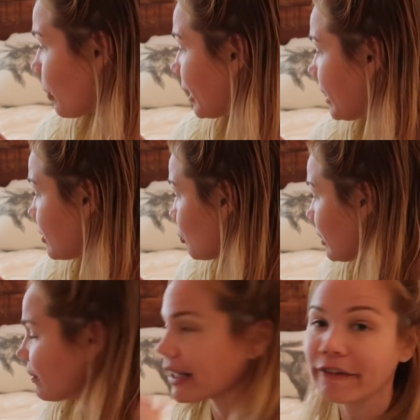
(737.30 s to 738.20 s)
20s or
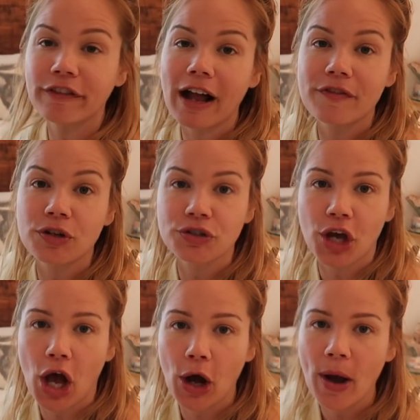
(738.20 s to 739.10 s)
even like five years
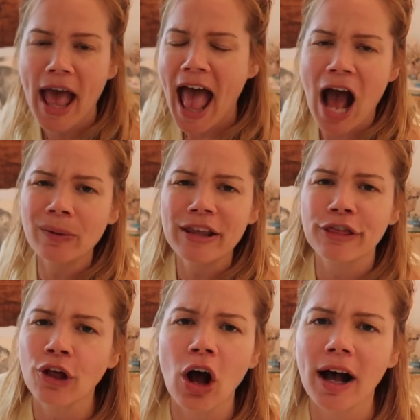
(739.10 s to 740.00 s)
ago, and we
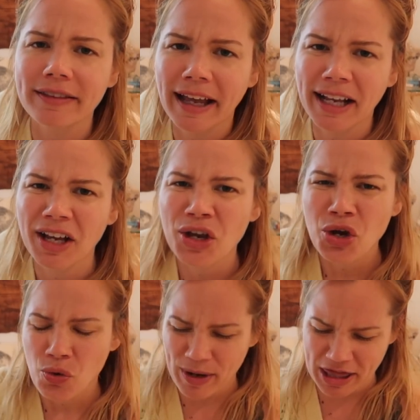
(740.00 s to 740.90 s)
thought like
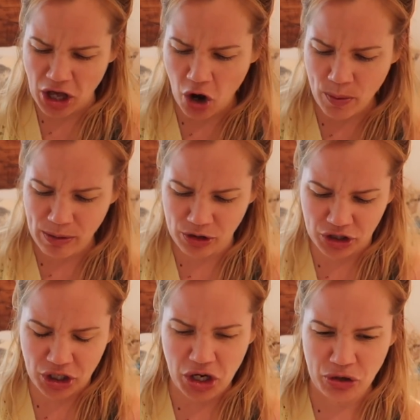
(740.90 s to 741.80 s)
we thought we were
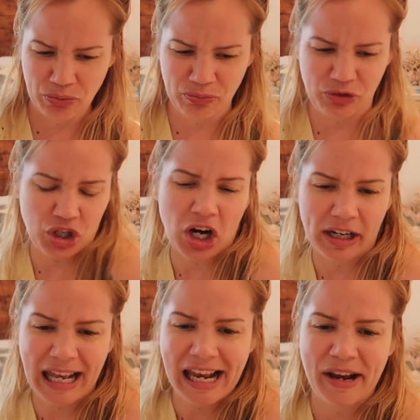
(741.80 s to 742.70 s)
so
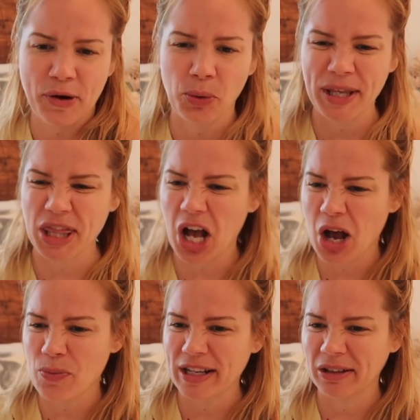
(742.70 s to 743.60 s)
chunky or we
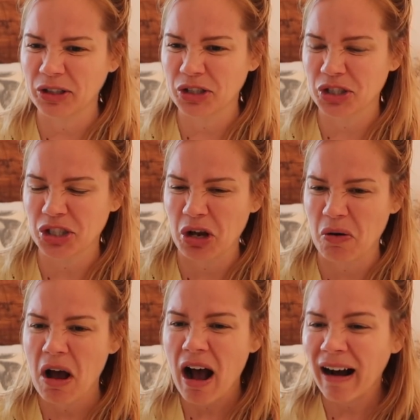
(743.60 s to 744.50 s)
thought we looked
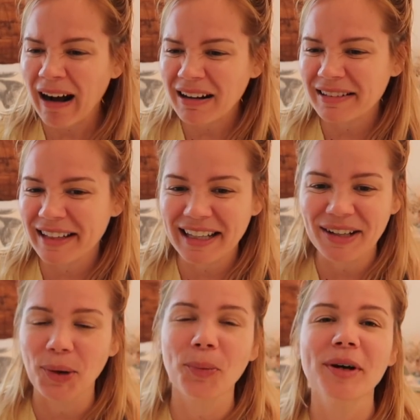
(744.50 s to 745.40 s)
so
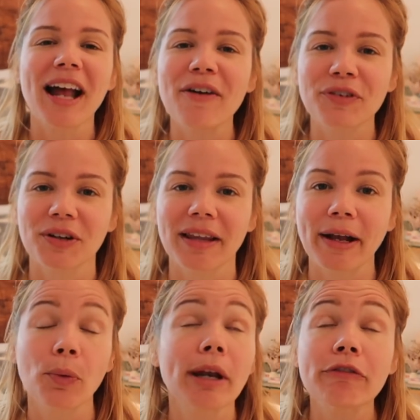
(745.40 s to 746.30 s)
ugly or whatever,
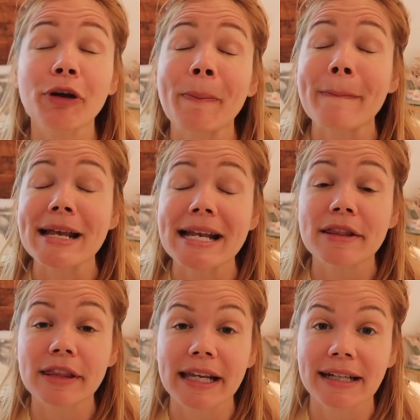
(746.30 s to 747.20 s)
like whatever
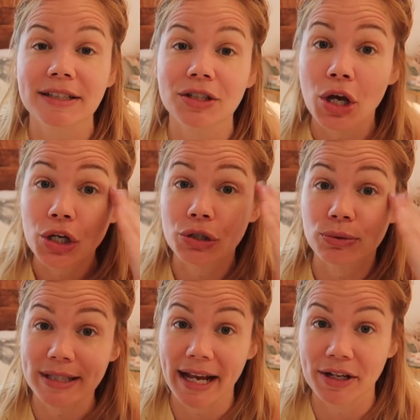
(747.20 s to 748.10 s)
mean things you
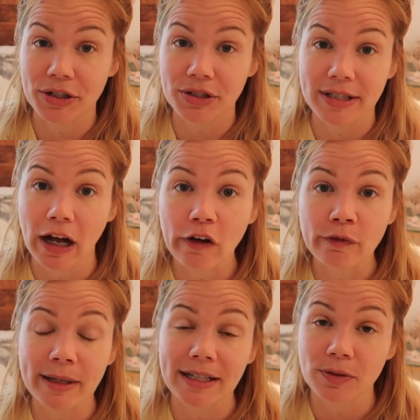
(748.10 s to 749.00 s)
say to
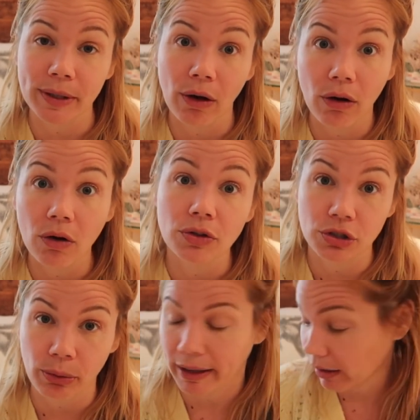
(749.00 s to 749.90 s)
yourself because we all
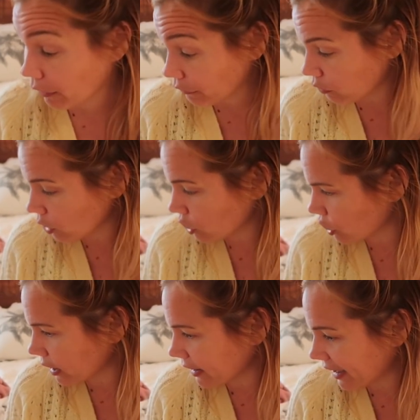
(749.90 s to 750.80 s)
do it,
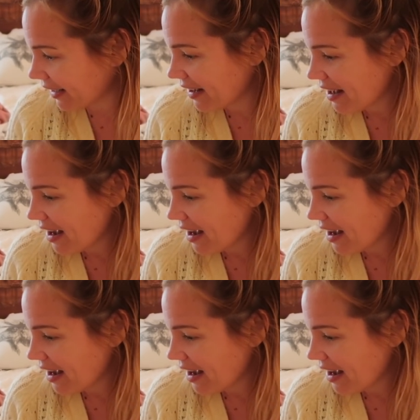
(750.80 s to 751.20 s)
unfortunately.